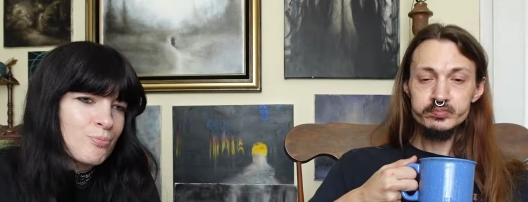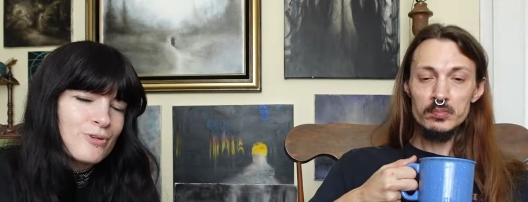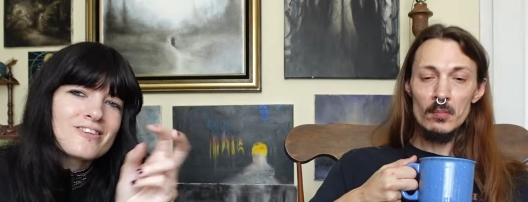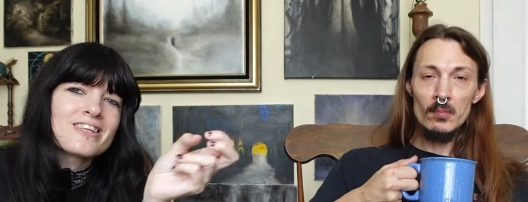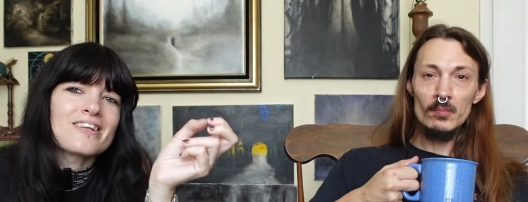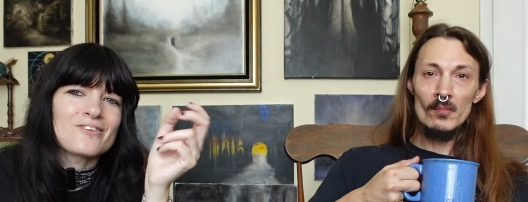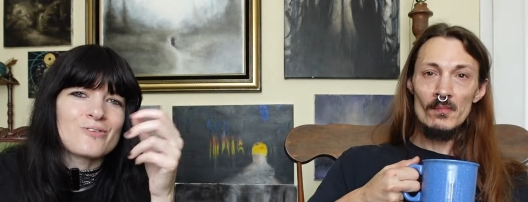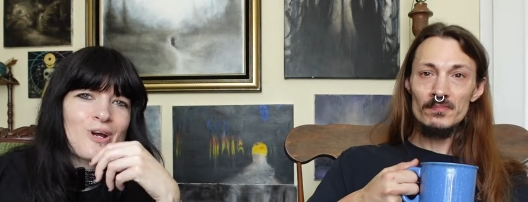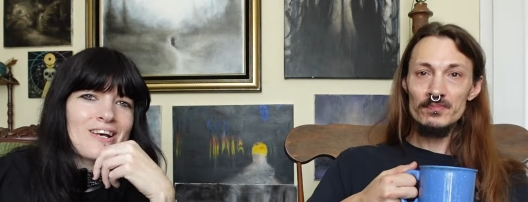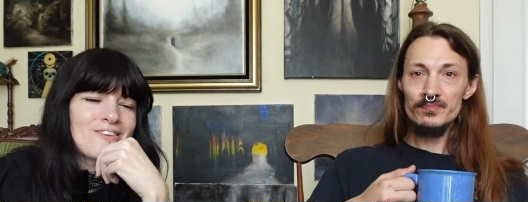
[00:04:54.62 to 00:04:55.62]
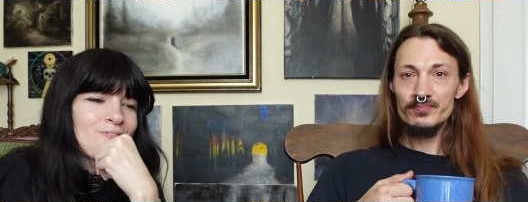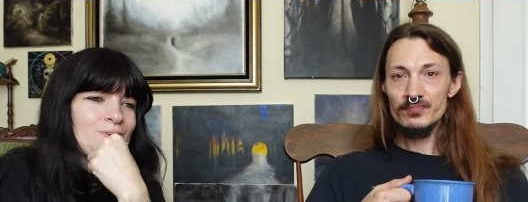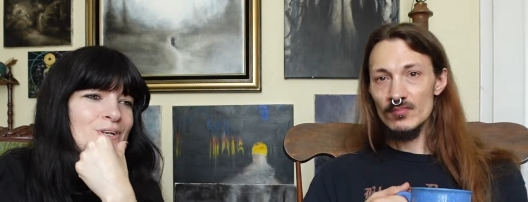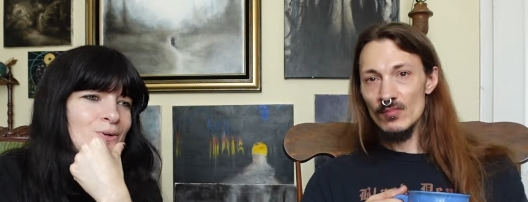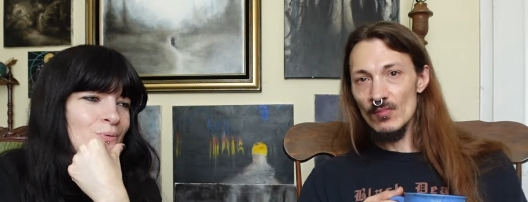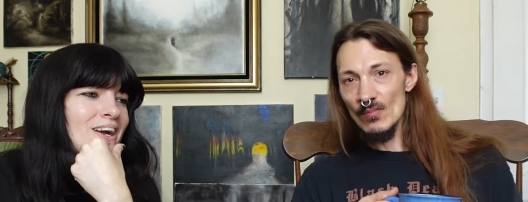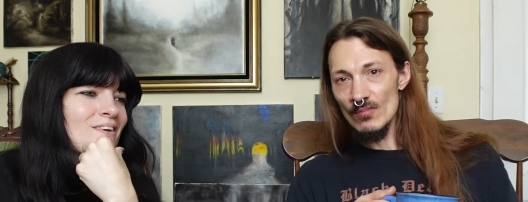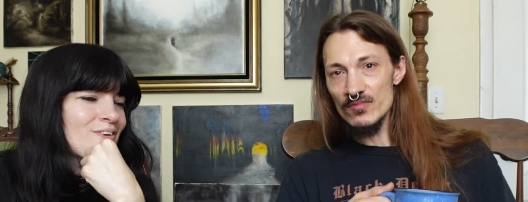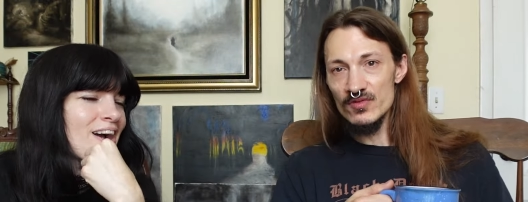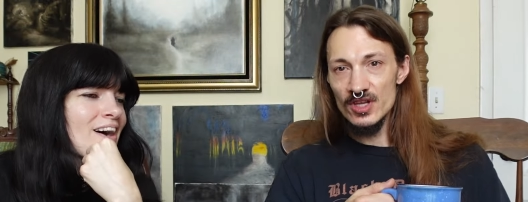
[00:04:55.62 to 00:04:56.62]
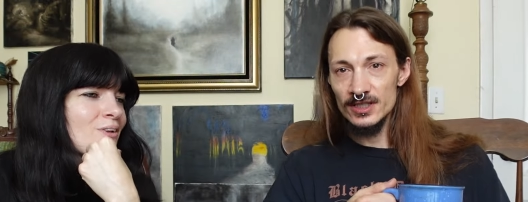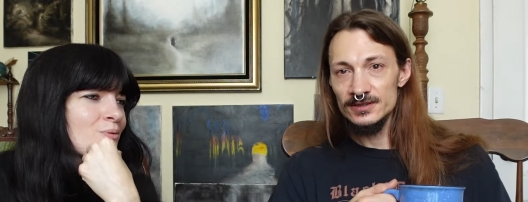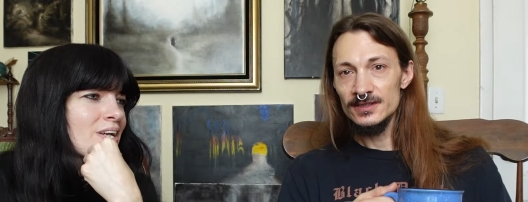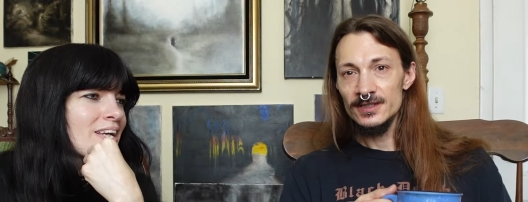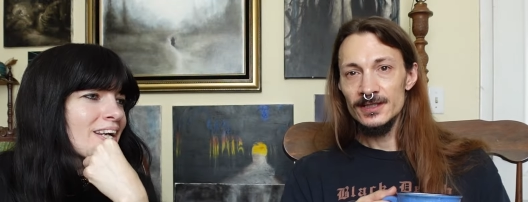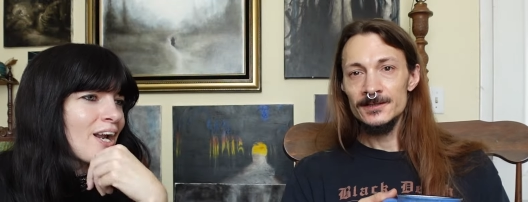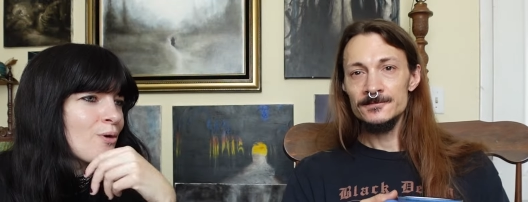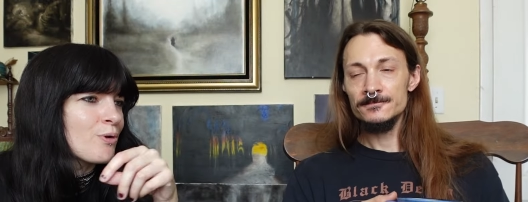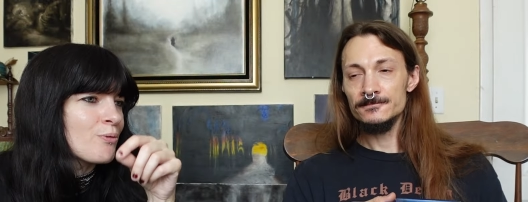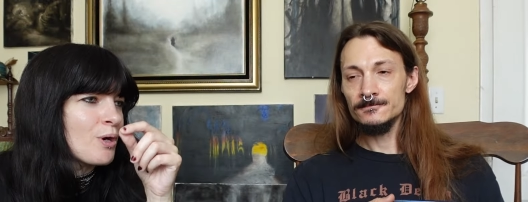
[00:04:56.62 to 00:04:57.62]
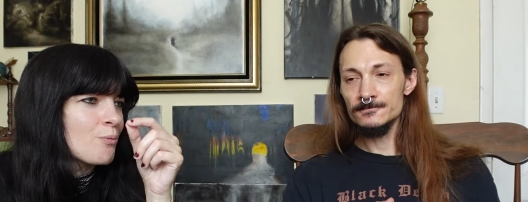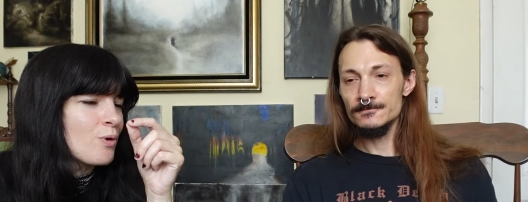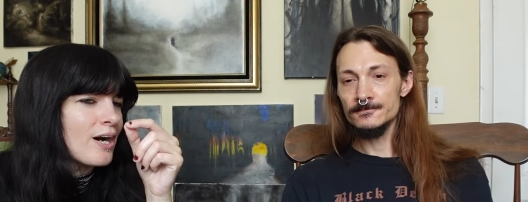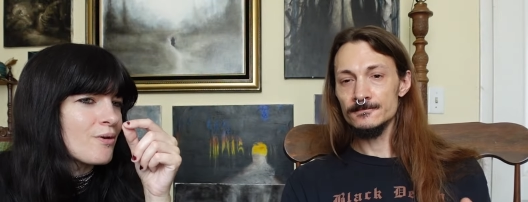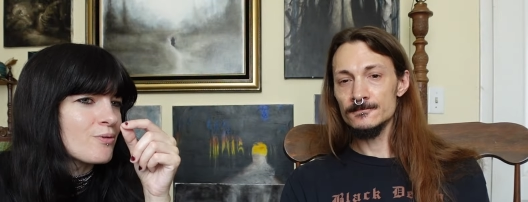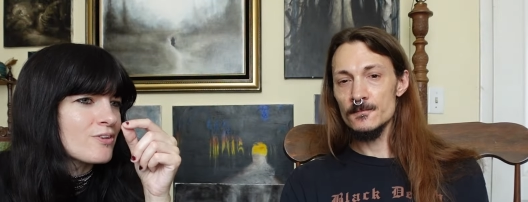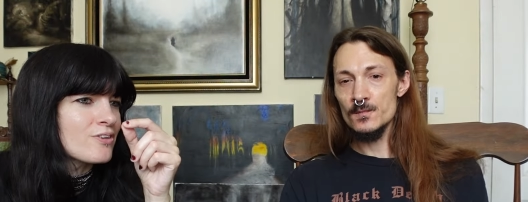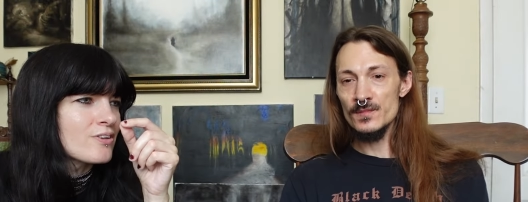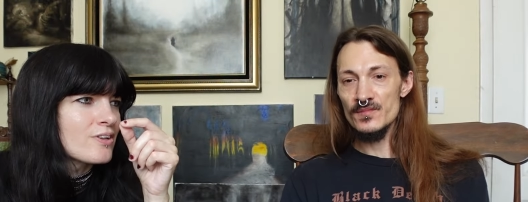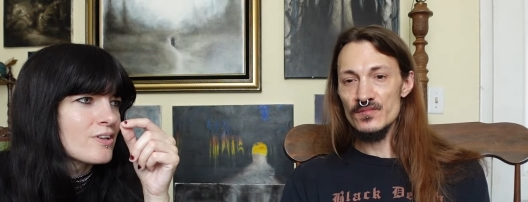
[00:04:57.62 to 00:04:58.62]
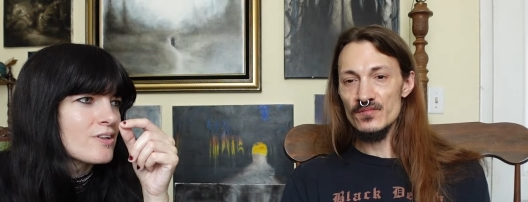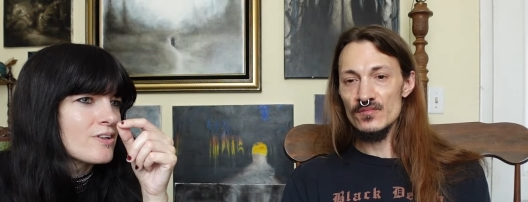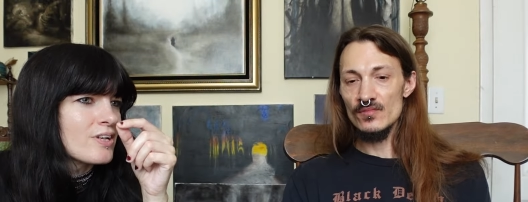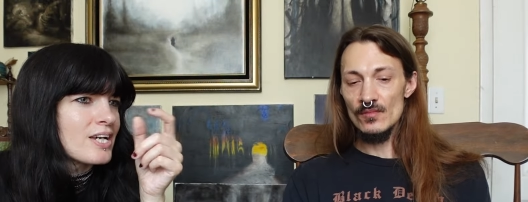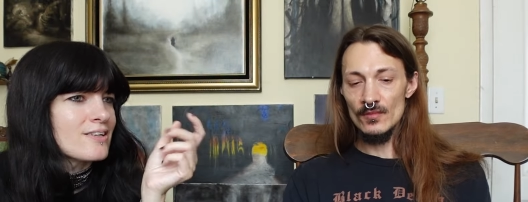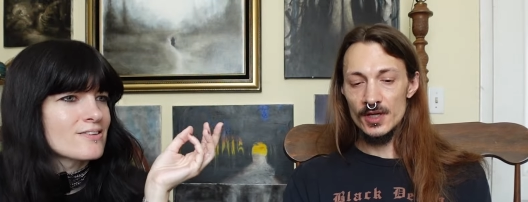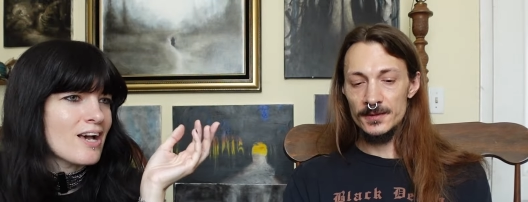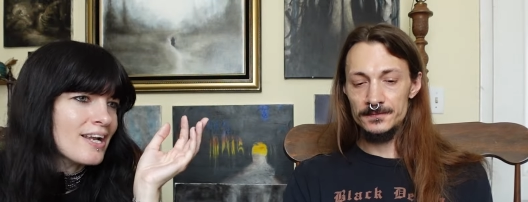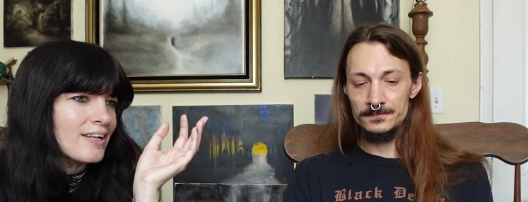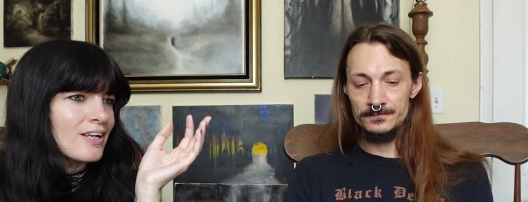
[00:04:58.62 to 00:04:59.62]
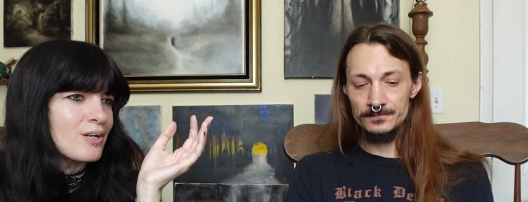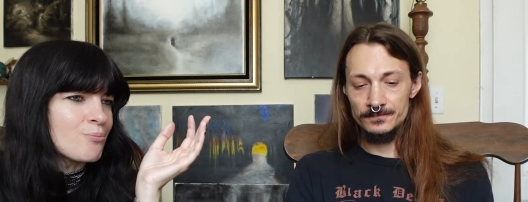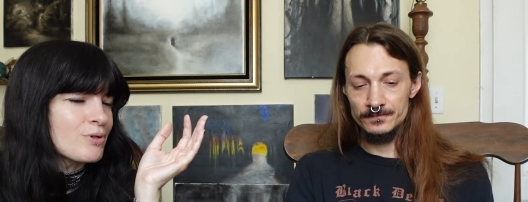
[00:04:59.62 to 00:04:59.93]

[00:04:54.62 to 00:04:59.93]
Speaker 1: princess dress for me to wear for Halloween. I remember I, I was excited,